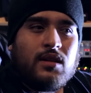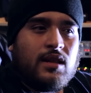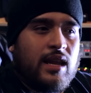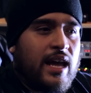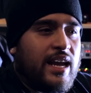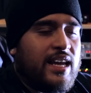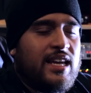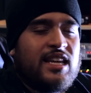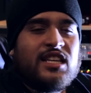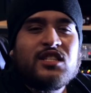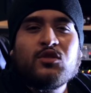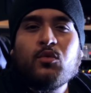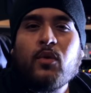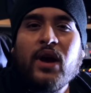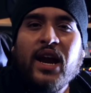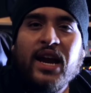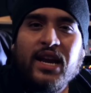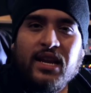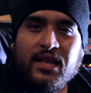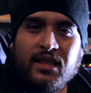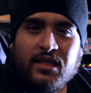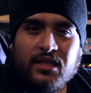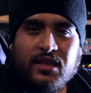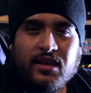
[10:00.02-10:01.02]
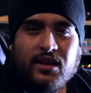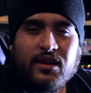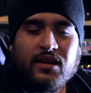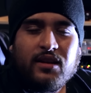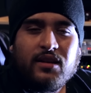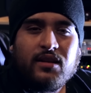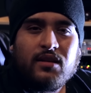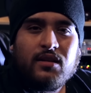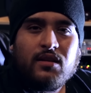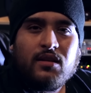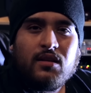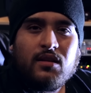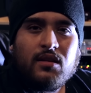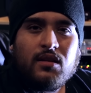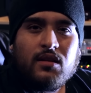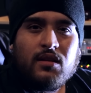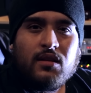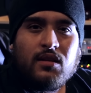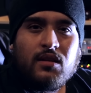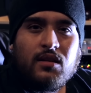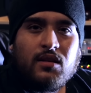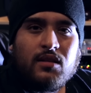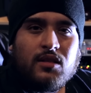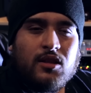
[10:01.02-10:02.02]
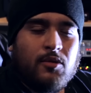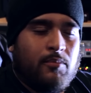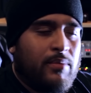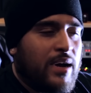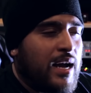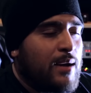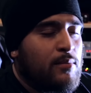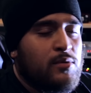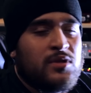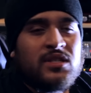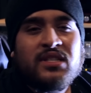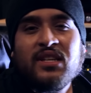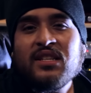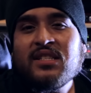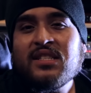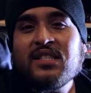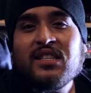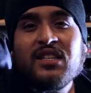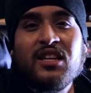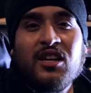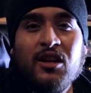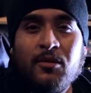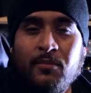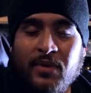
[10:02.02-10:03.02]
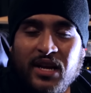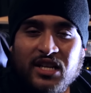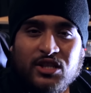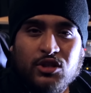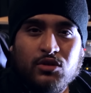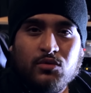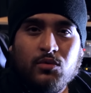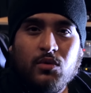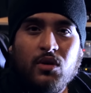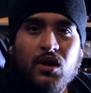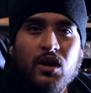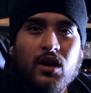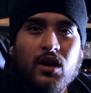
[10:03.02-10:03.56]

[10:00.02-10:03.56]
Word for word: Like, he's waiting there. The Bible says to come as you